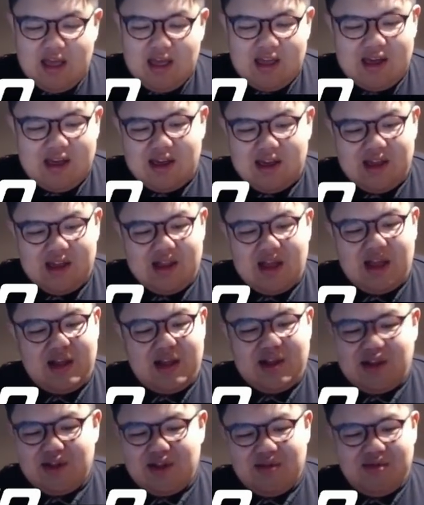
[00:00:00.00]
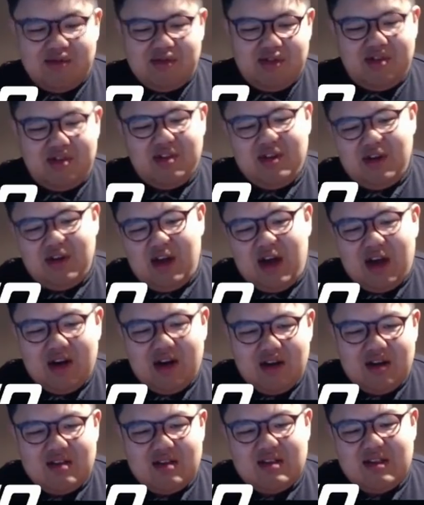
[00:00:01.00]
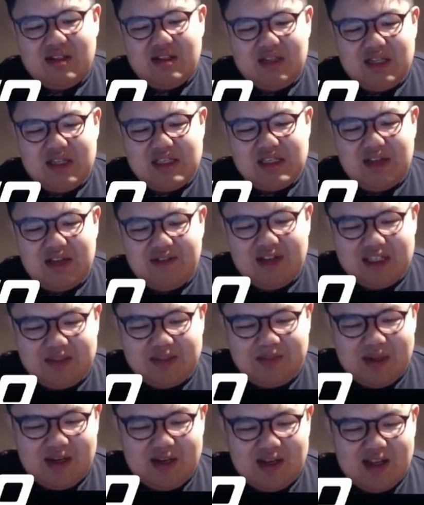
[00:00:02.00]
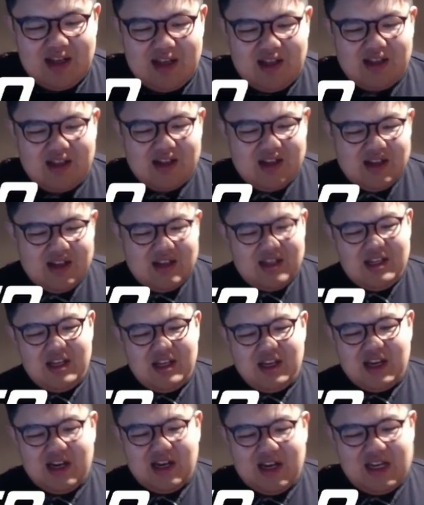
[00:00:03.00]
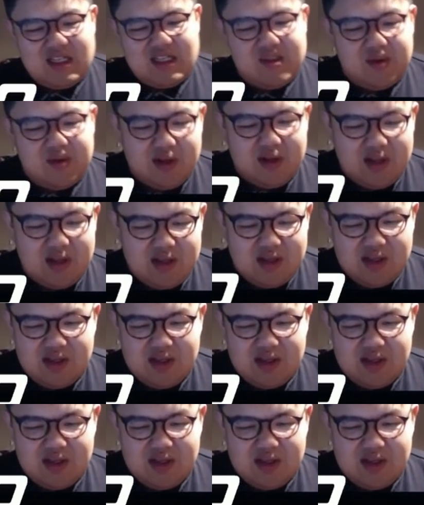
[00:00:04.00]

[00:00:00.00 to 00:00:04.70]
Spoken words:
And it, like, there's not much better you can ask for it.